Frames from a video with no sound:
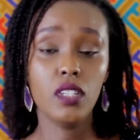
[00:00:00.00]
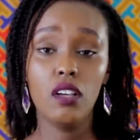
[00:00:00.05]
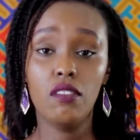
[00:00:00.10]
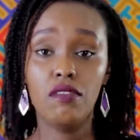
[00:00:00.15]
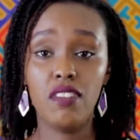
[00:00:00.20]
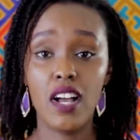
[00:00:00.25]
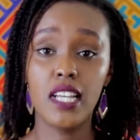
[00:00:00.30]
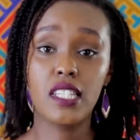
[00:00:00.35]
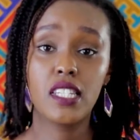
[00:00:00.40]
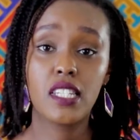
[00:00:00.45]

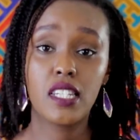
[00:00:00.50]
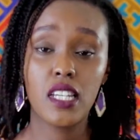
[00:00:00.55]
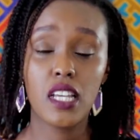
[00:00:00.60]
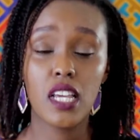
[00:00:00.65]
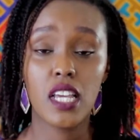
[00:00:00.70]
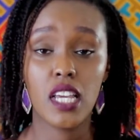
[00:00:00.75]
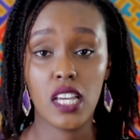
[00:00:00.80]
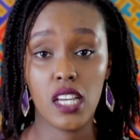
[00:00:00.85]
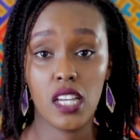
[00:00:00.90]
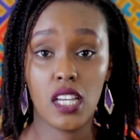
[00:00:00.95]
First
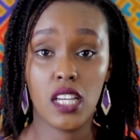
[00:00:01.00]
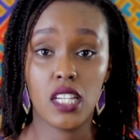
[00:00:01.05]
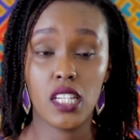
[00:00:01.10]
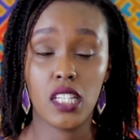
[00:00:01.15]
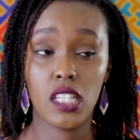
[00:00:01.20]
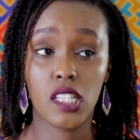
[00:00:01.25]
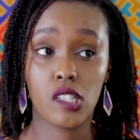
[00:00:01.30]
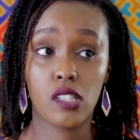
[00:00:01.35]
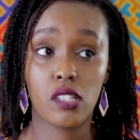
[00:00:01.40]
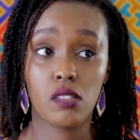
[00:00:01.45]

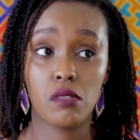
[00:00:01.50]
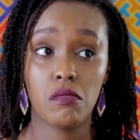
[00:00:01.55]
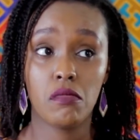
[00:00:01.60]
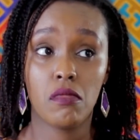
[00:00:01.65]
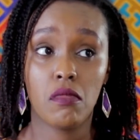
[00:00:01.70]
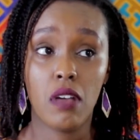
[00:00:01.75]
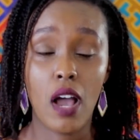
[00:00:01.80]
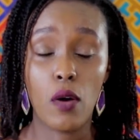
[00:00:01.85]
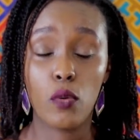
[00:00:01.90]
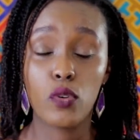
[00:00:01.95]
is,
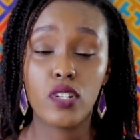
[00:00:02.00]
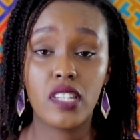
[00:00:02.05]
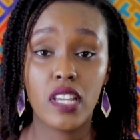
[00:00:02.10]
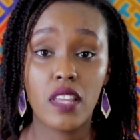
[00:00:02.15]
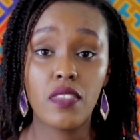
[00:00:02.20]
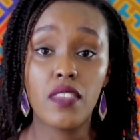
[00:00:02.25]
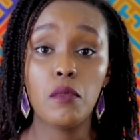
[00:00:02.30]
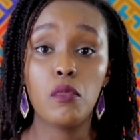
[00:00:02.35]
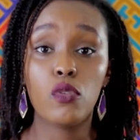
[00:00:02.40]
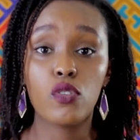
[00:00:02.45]
I would say
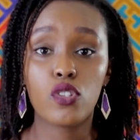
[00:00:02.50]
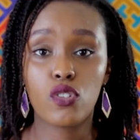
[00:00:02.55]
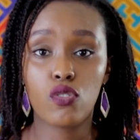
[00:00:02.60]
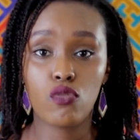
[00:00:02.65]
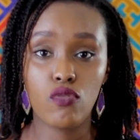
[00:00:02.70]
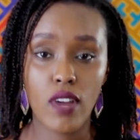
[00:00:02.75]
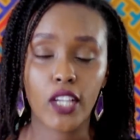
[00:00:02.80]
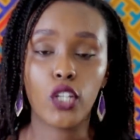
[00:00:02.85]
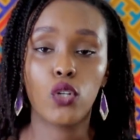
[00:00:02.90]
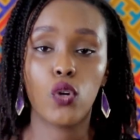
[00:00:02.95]
the most
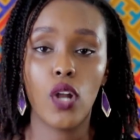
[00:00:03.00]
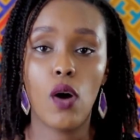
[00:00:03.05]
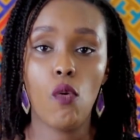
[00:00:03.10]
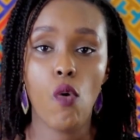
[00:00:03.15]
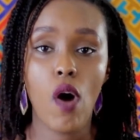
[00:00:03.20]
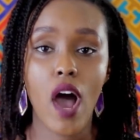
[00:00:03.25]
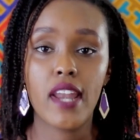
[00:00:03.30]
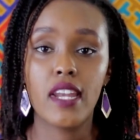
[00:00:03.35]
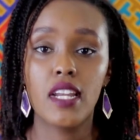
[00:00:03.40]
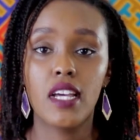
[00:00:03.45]
regular
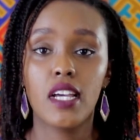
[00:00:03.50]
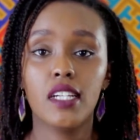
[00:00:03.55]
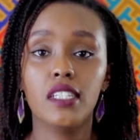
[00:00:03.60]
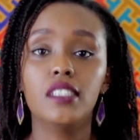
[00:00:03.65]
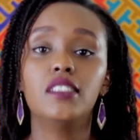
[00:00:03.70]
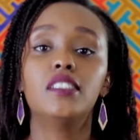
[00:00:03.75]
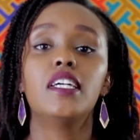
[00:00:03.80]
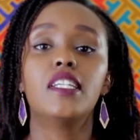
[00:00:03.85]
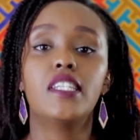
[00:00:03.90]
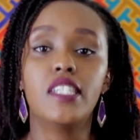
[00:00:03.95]
one,
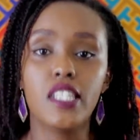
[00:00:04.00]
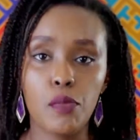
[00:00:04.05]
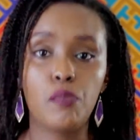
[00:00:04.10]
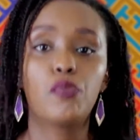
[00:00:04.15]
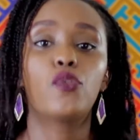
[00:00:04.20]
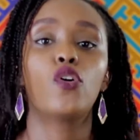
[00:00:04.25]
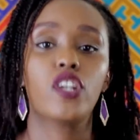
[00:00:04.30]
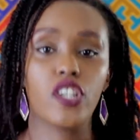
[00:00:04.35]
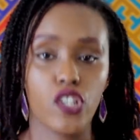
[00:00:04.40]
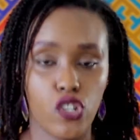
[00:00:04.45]
the
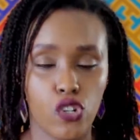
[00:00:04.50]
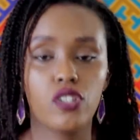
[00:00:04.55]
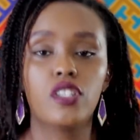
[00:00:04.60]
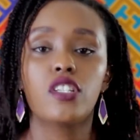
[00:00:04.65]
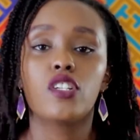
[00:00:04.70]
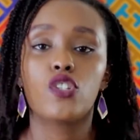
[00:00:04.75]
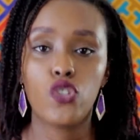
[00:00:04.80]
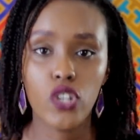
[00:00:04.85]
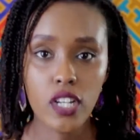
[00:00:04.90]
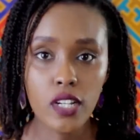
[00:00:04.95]
deep
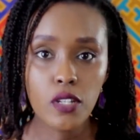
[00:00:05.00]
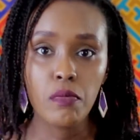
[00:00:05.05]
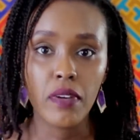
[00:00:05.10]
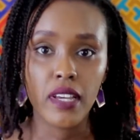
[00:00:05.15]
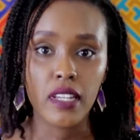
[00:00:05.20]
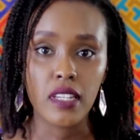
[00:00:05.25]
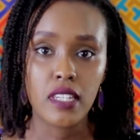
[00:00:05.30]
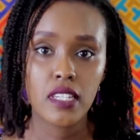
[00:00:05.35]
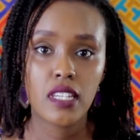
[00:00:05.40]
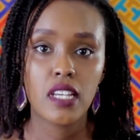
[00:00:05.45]
conditioning
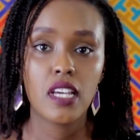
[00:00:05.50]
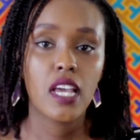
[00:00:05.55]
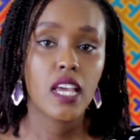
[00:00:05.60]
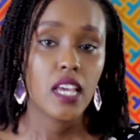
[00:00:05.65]
treatment.